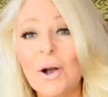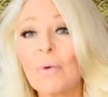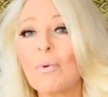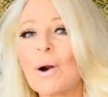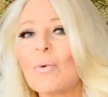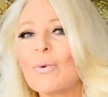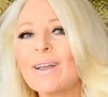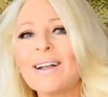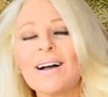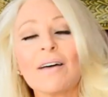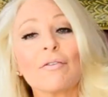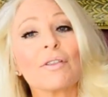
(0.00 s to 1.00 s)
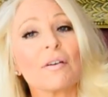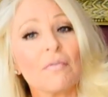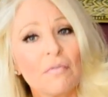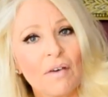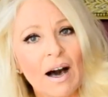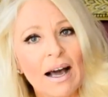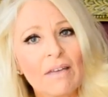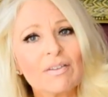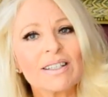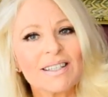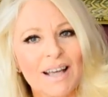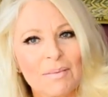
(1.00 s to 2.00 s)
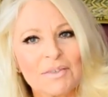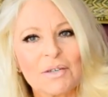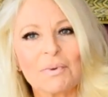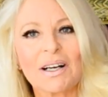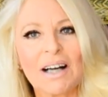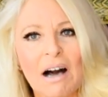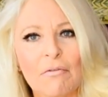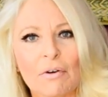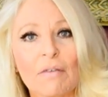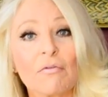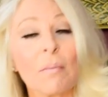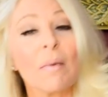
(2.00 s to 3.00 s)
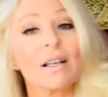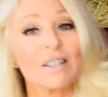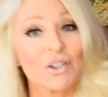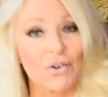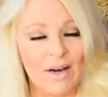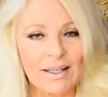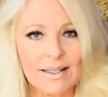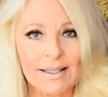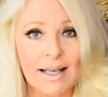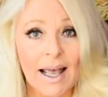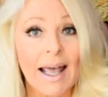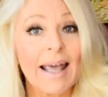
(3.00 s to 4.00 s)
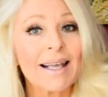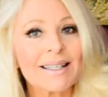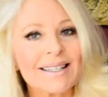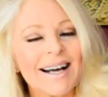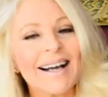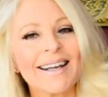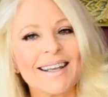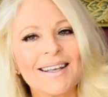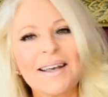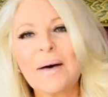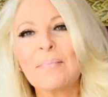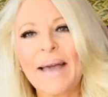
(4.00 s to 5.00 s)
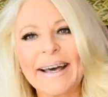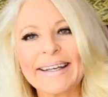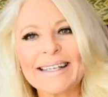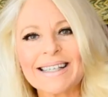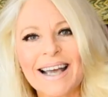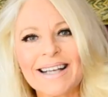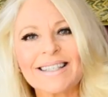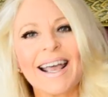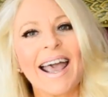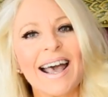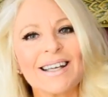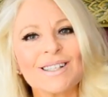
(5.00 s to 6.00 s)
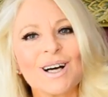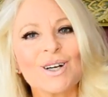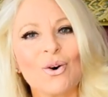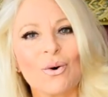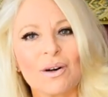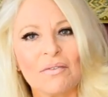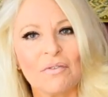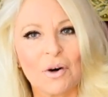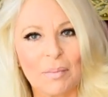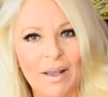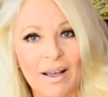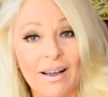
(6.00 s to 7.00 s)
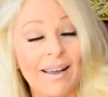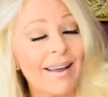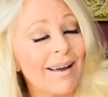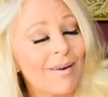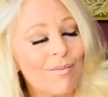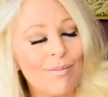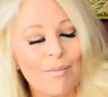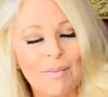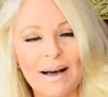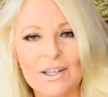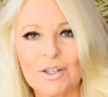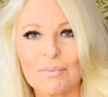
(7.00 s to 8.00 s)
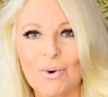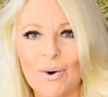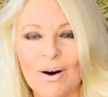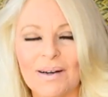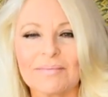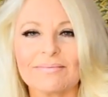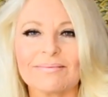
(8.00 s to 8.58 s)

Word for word: where we cover the five steps to recovery from stress, anxiety, panic attacks, and agoraphobia, and much more.